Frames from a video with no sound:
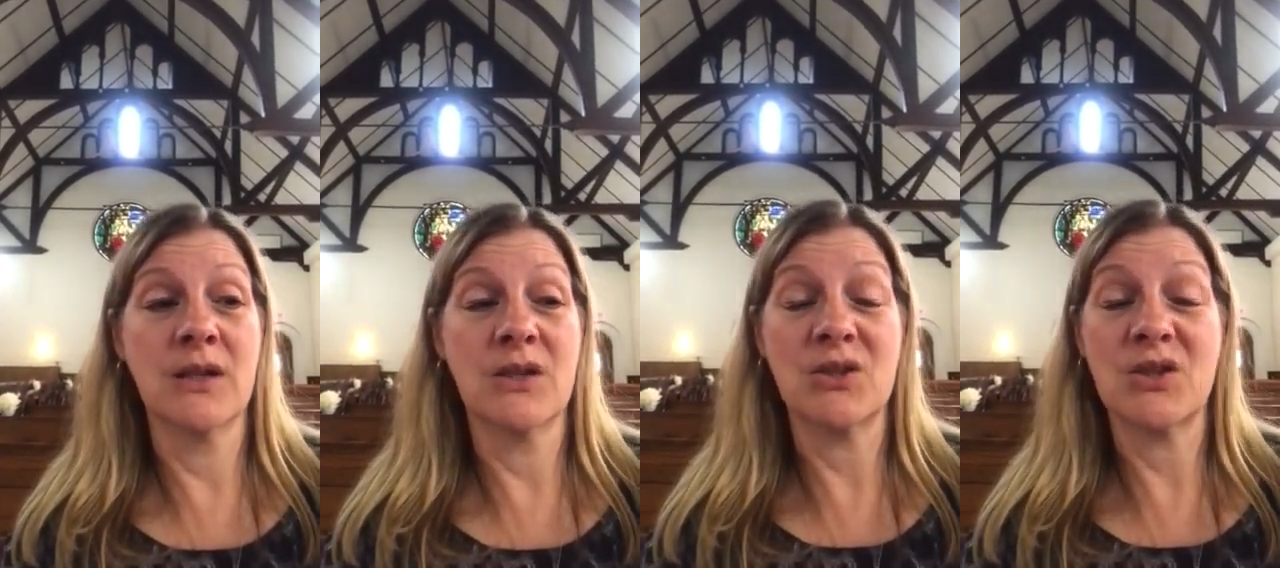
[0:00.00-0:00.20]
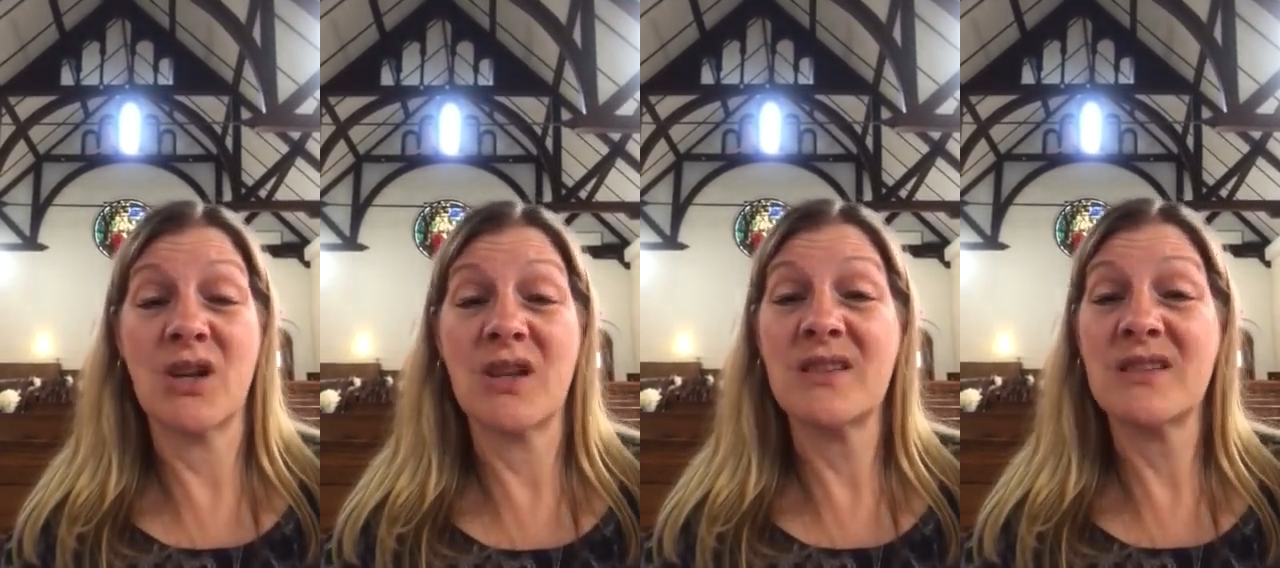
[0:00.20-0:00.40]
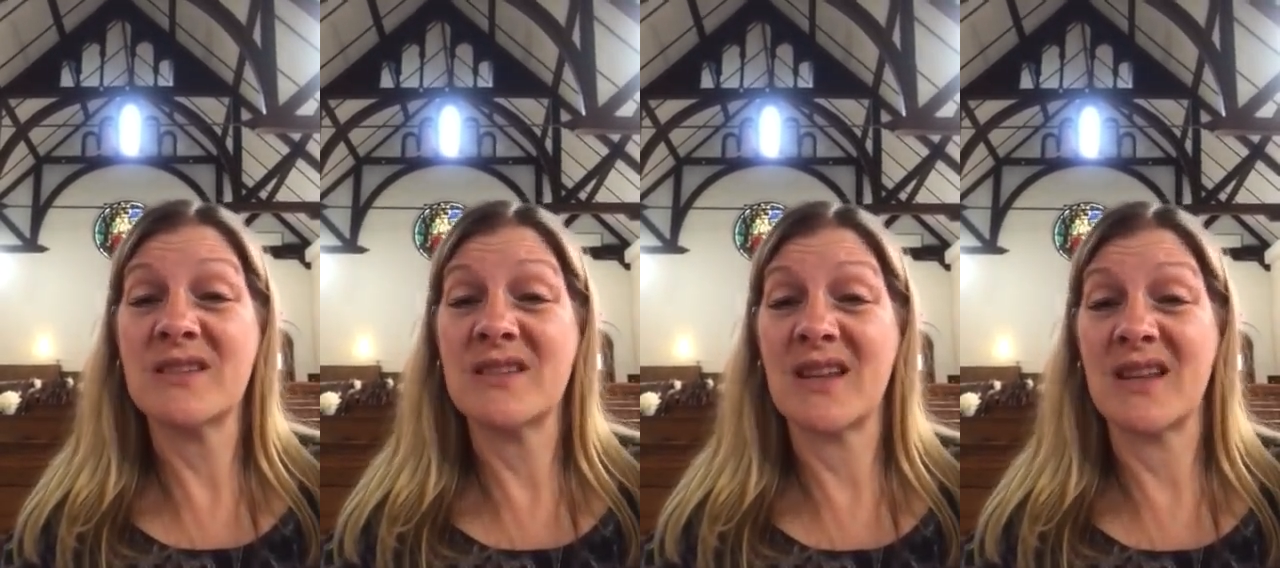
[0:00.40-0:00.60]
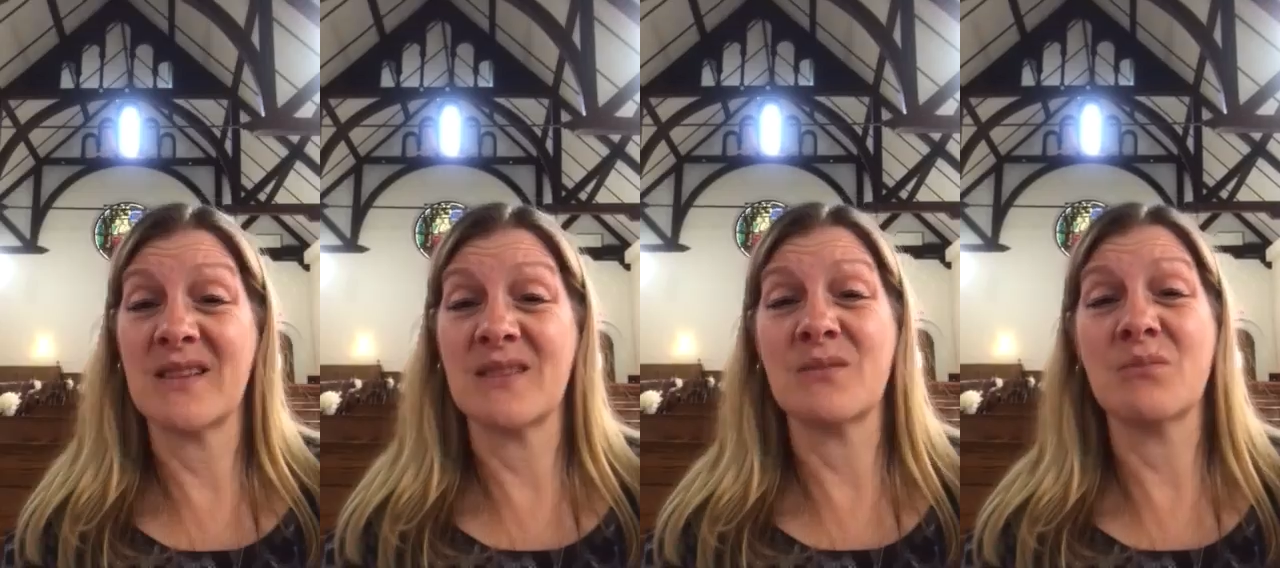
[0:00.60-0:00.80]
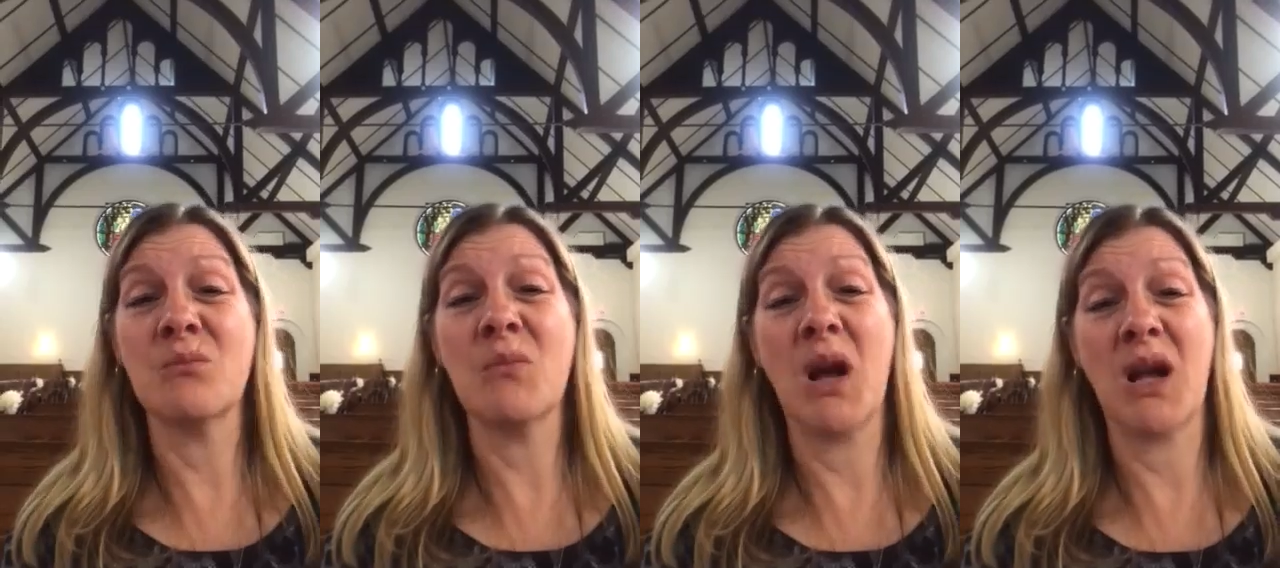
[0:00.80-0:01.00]
just
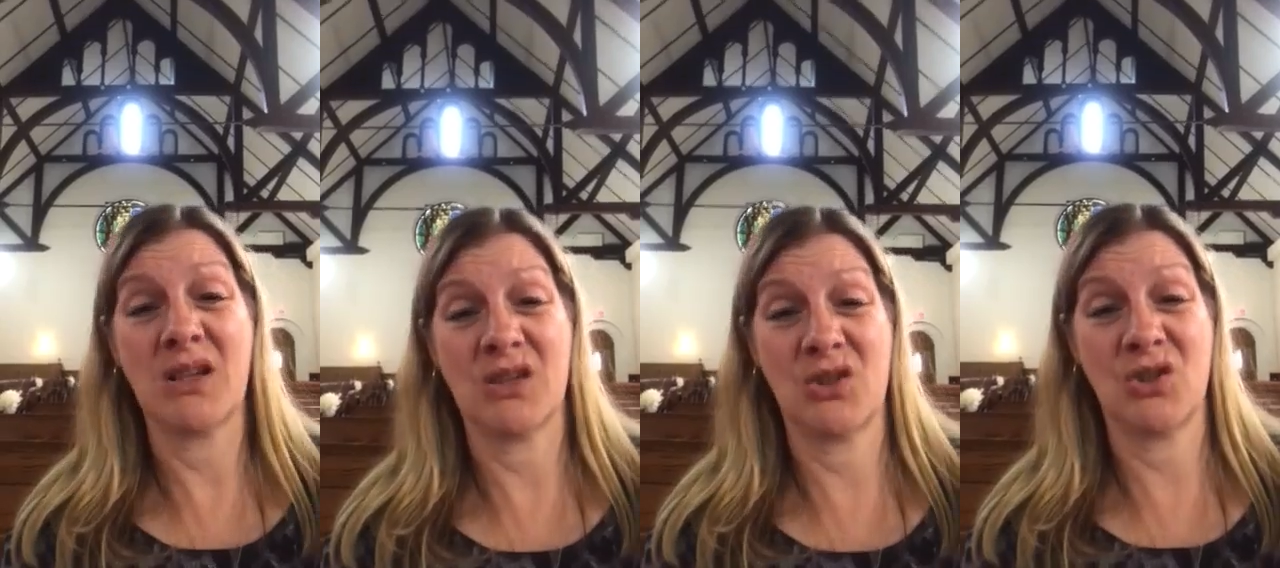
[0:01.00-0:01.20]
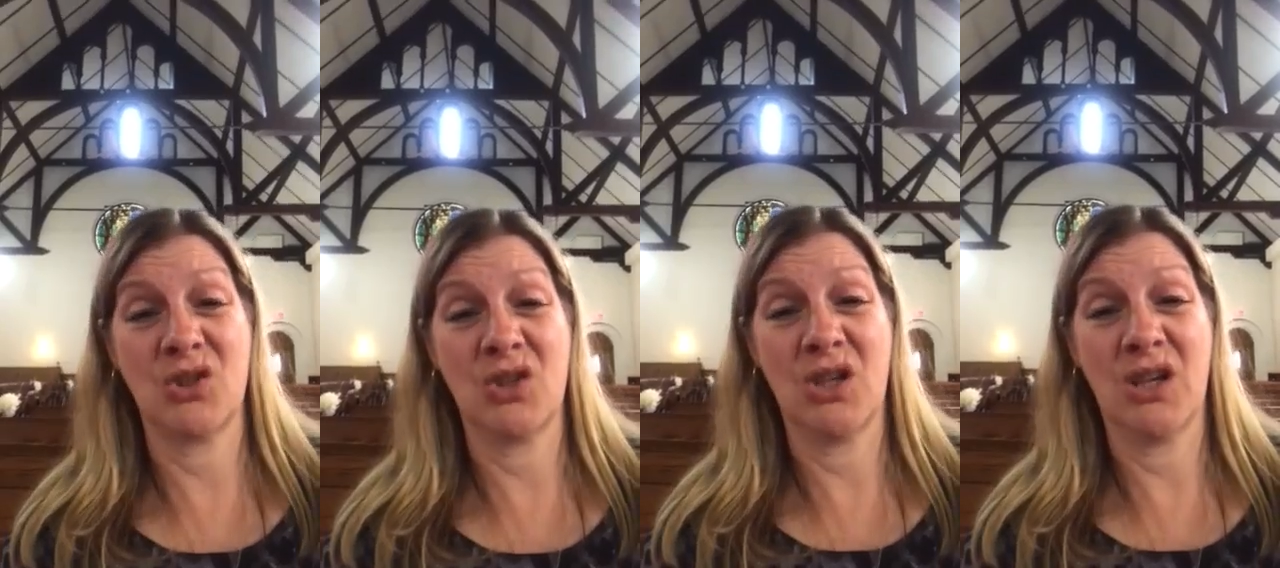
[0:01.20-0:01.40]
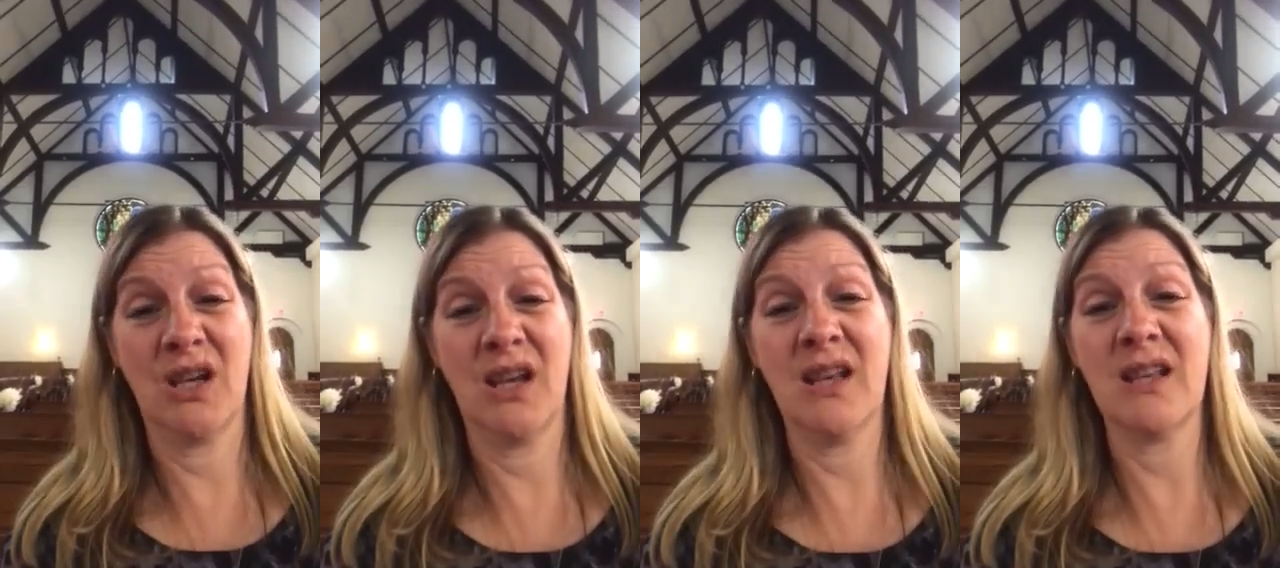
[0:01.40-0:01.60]
as much